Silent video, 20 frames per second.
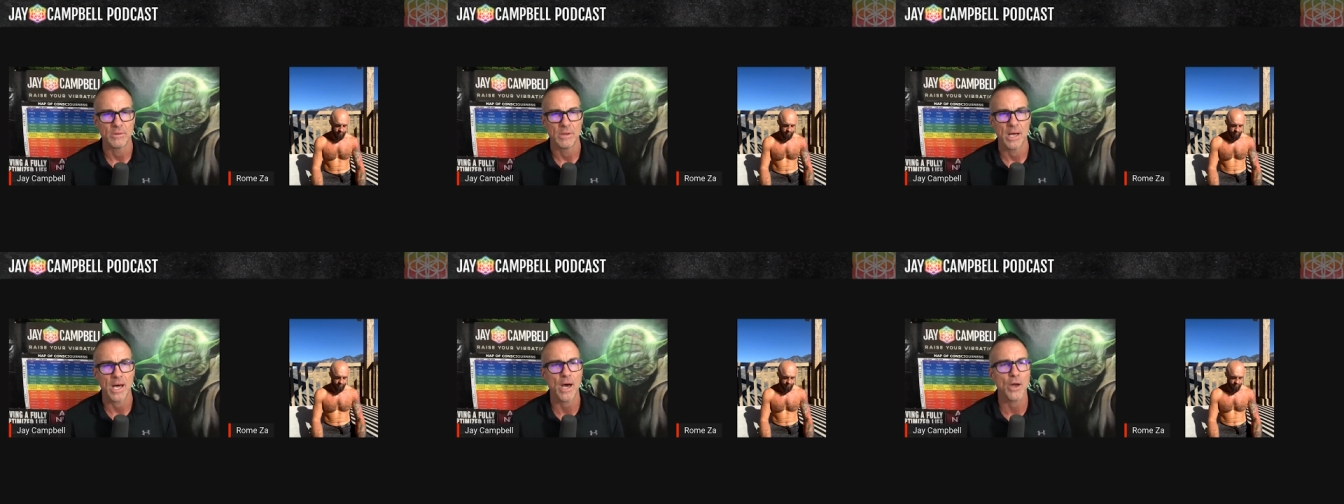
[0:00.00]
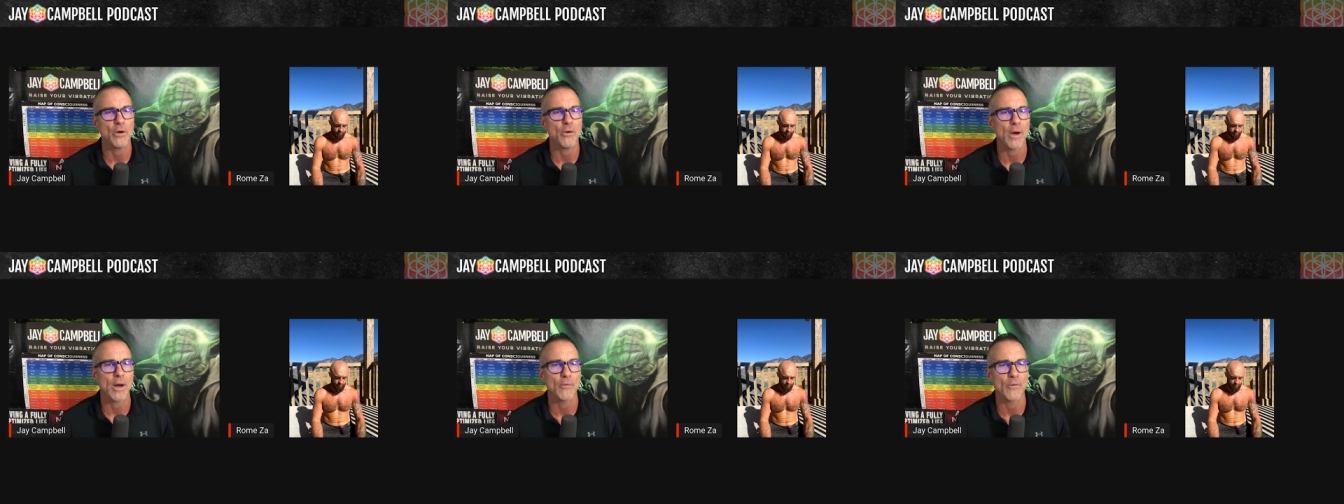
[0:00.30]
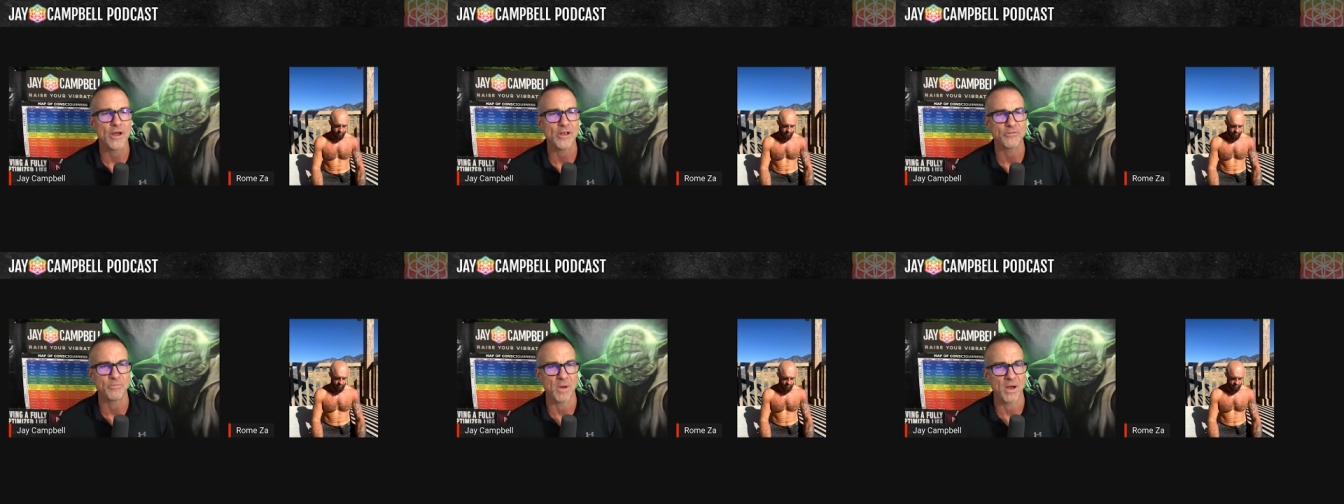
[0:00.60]
How do I
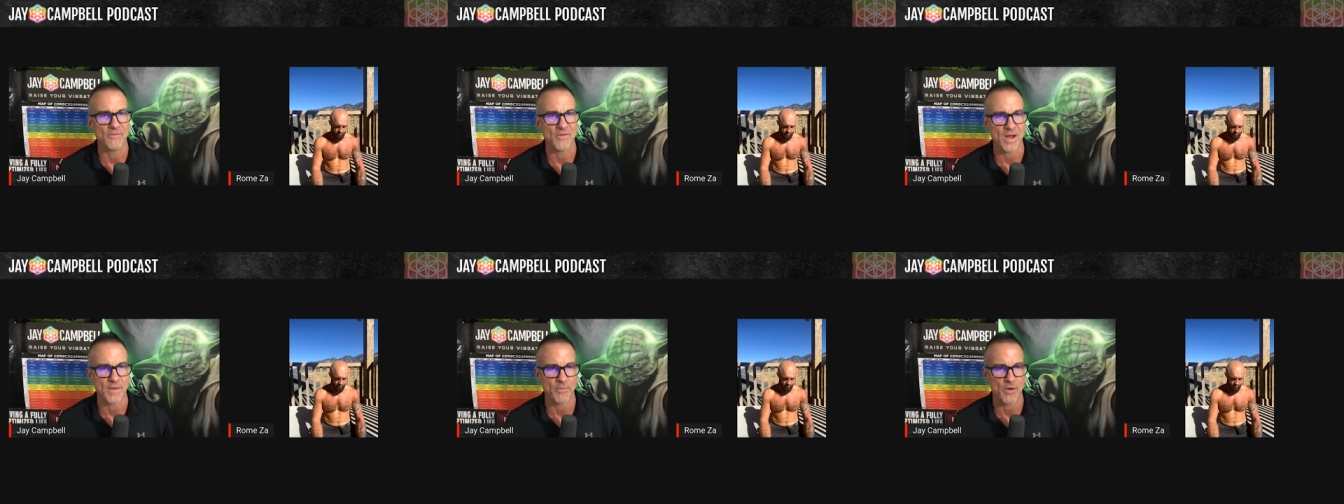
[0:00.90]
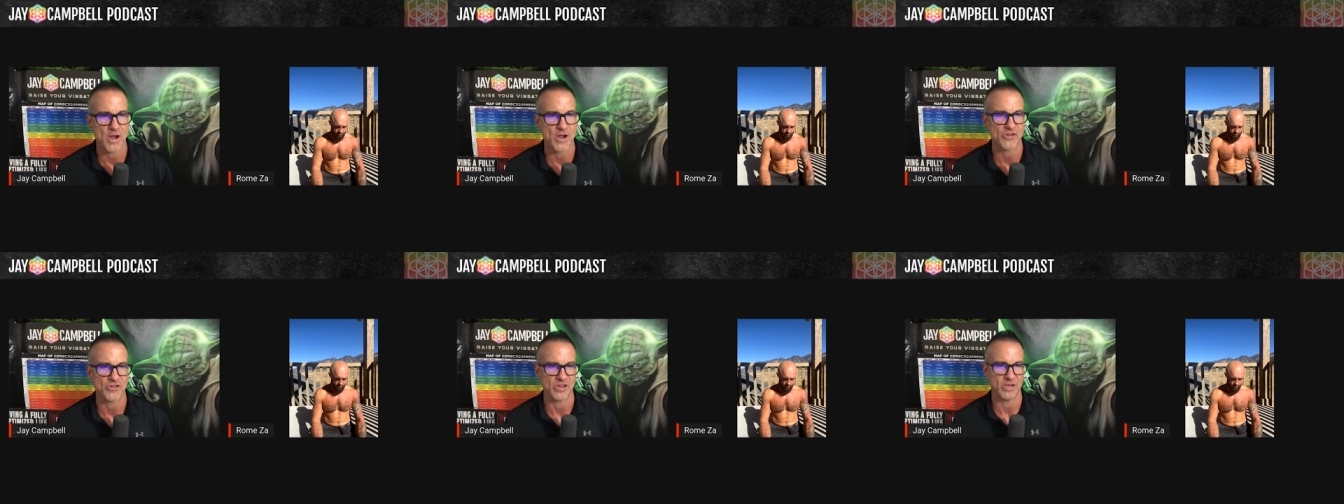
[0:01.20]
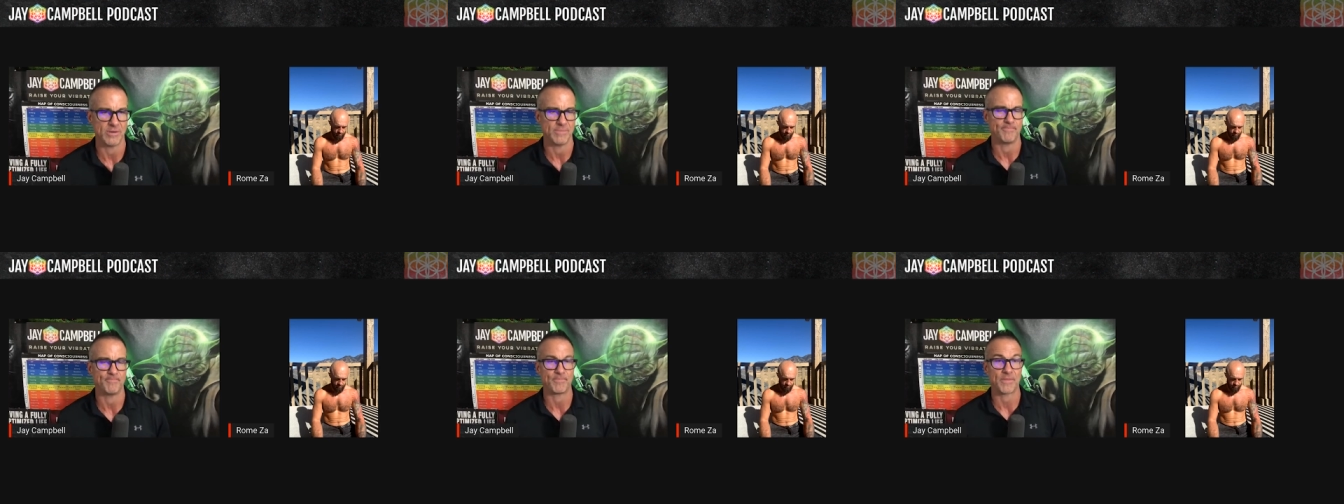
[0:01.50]
raise my
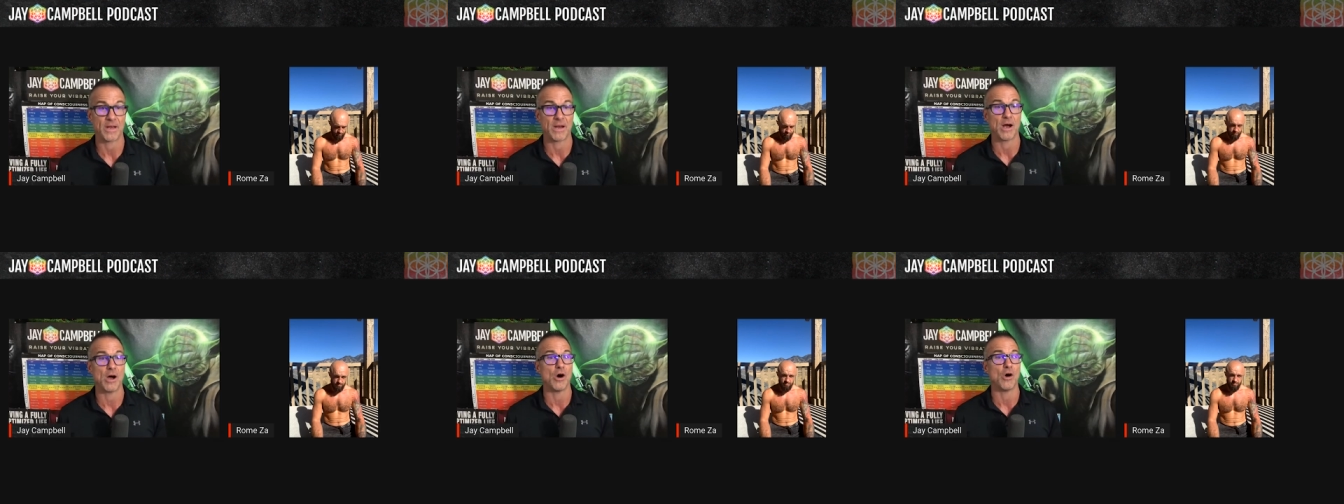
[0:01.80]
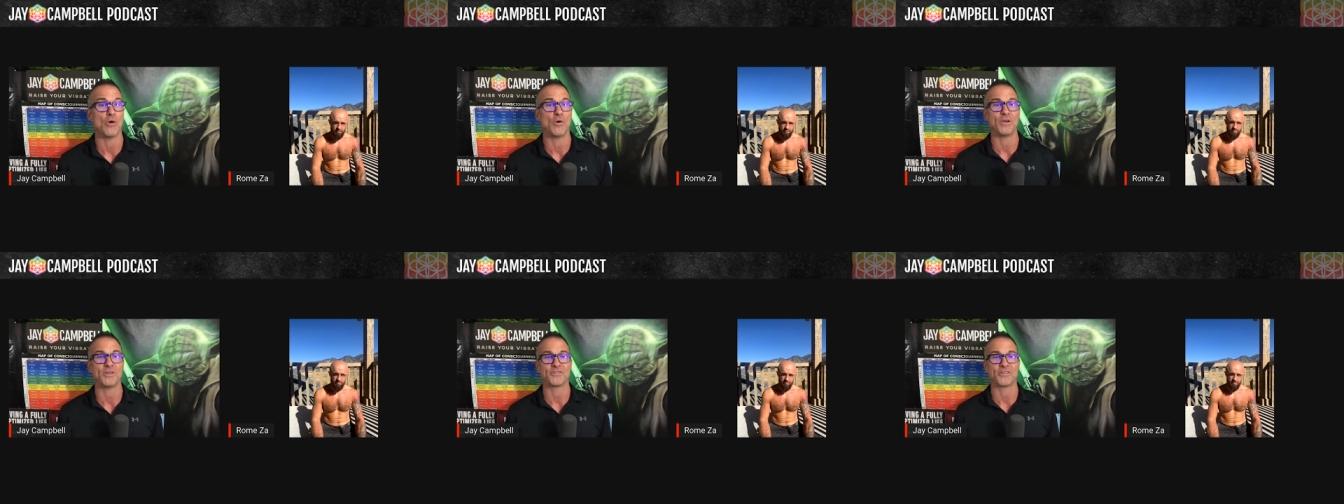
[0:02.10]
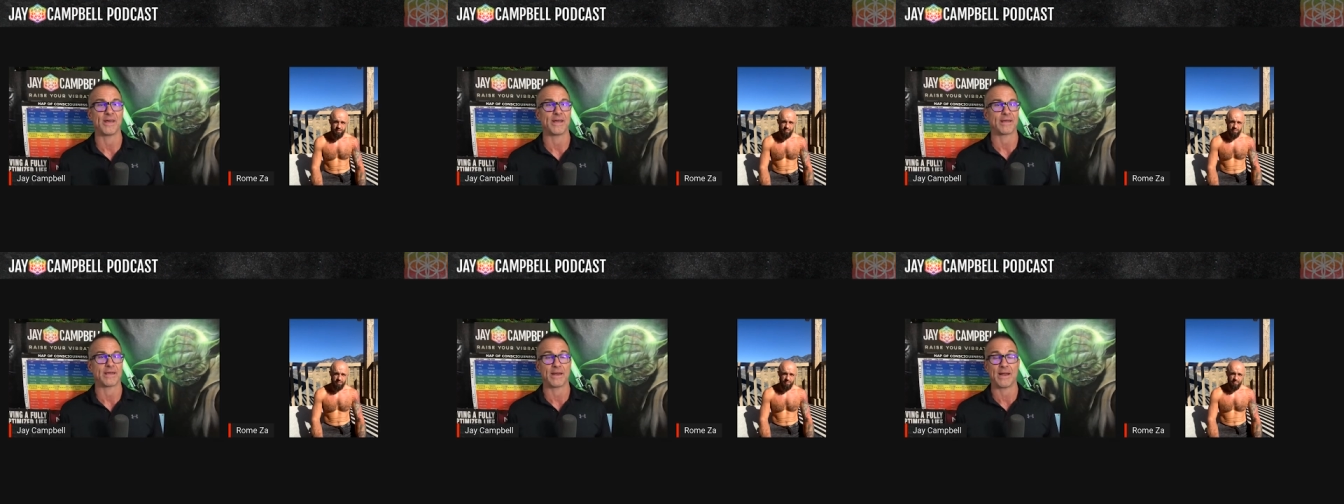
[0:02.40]
vibration? And I always
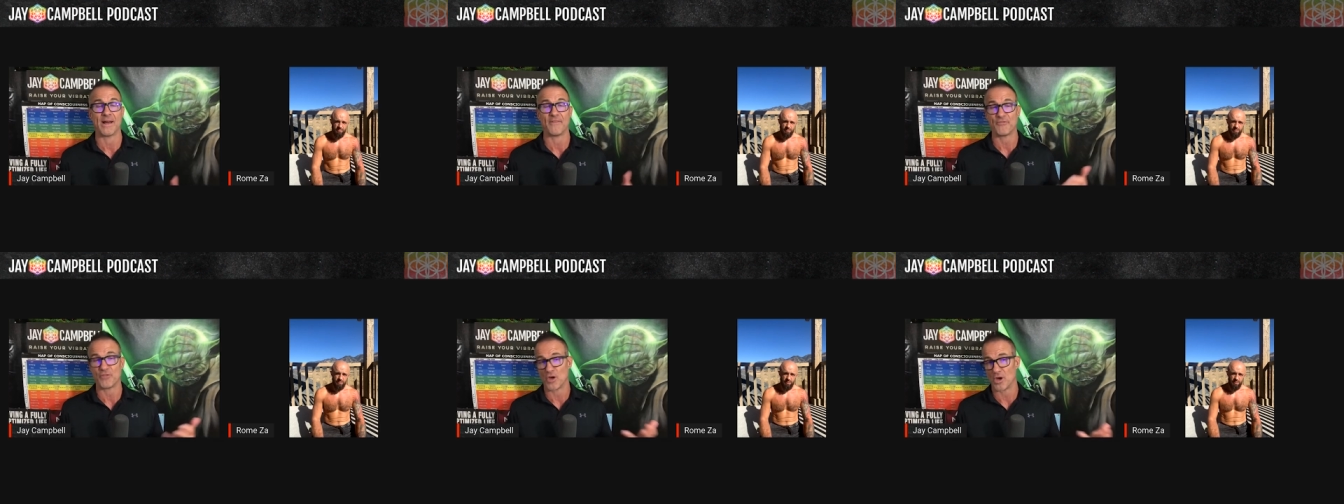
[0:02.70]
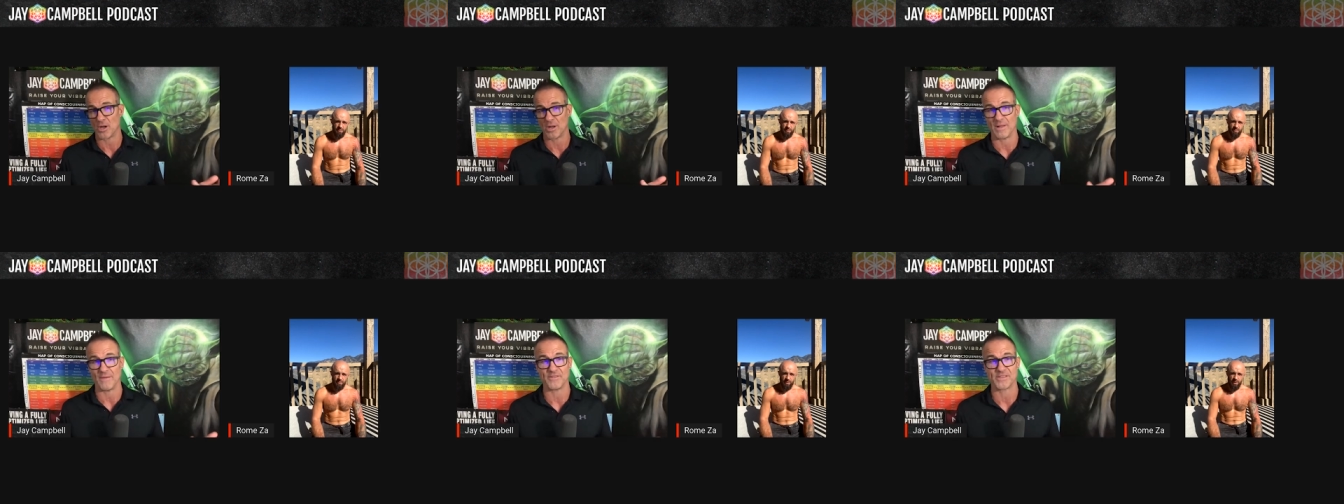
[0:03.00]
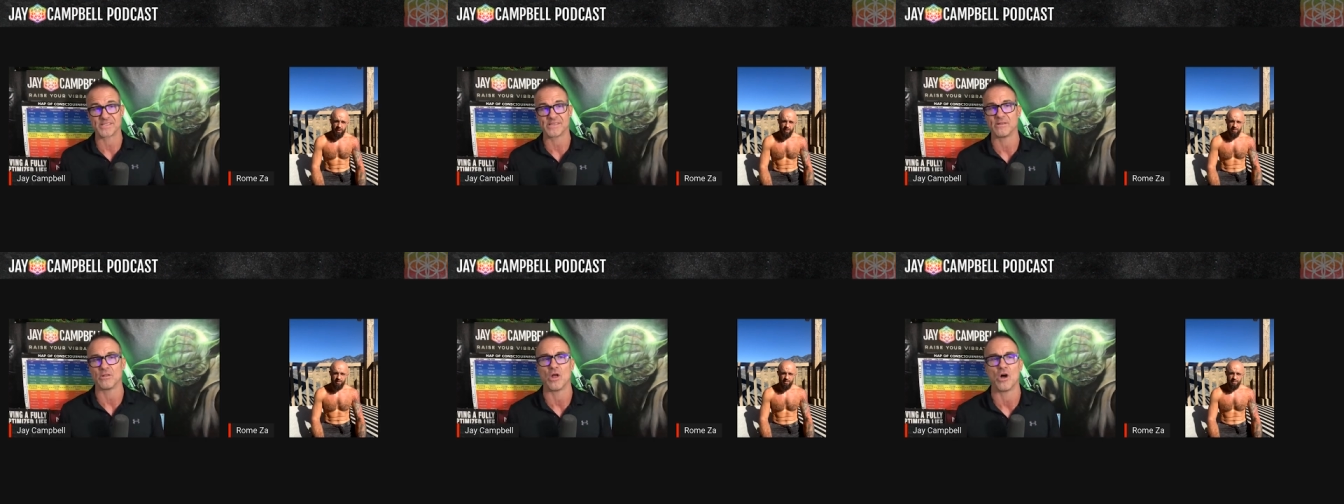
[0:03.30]
like, and I thought
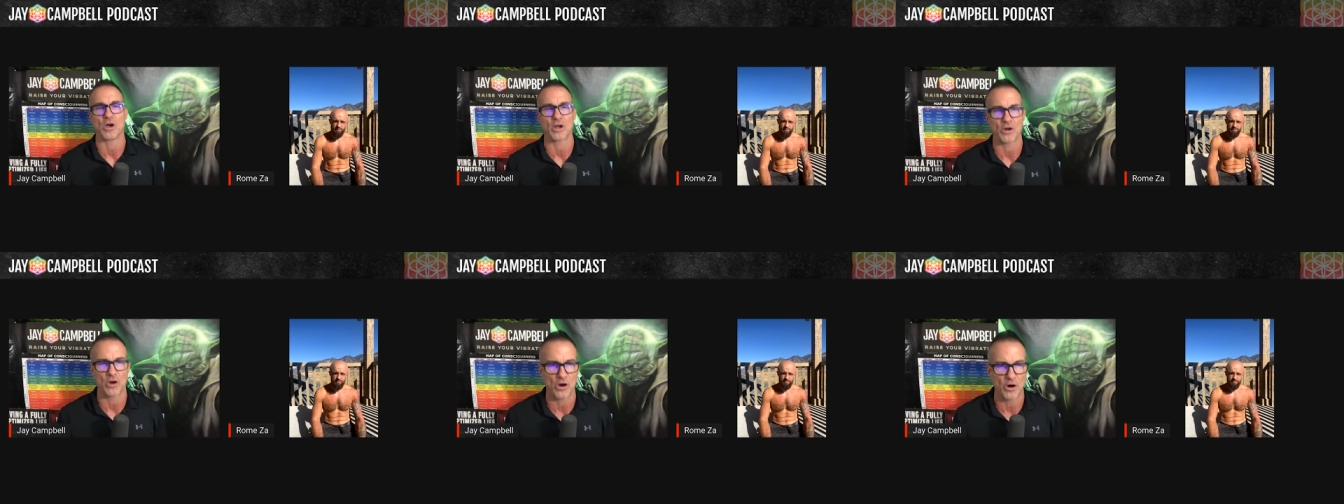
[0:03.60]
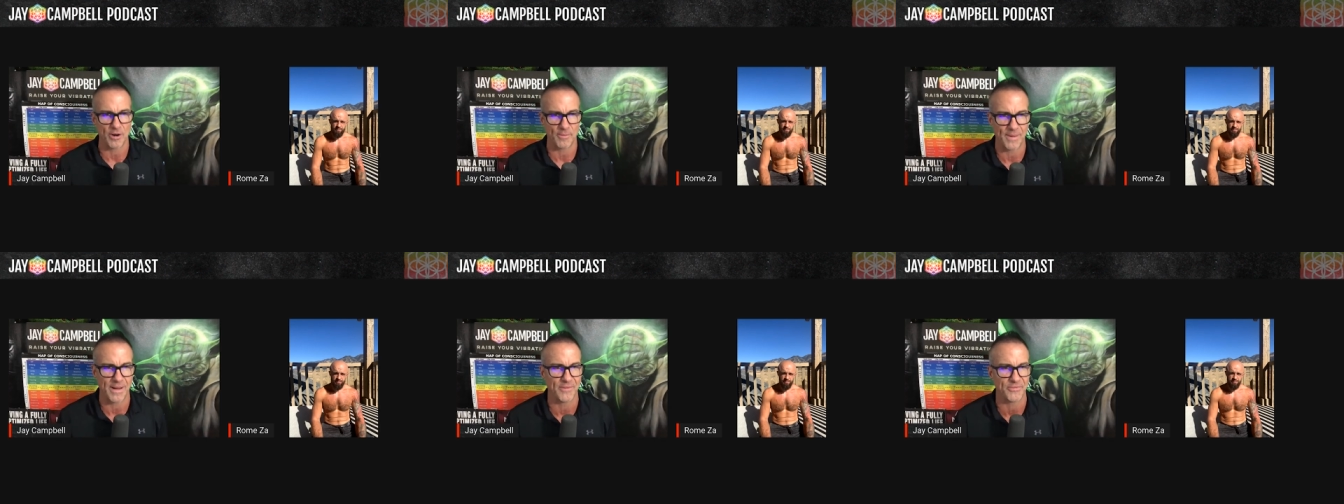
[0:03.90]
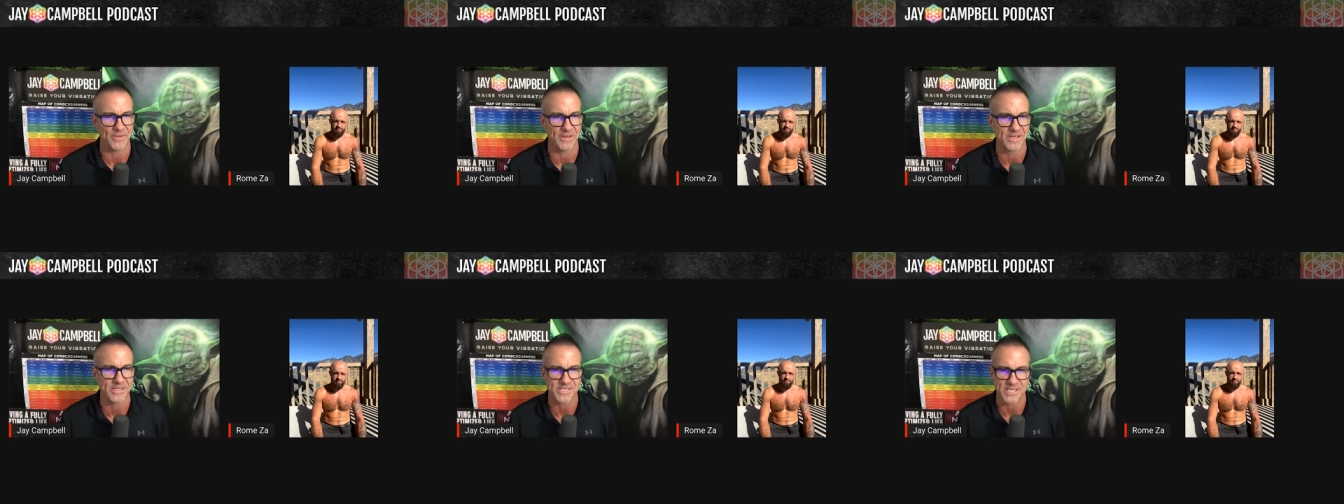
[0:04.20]
obviously long and hard
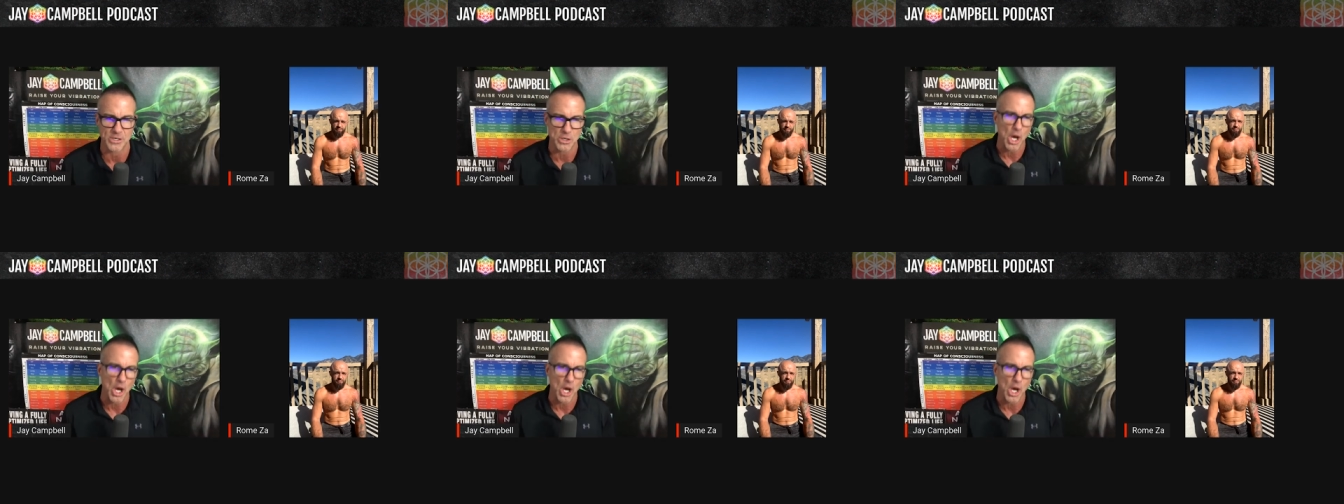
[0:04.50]
about this.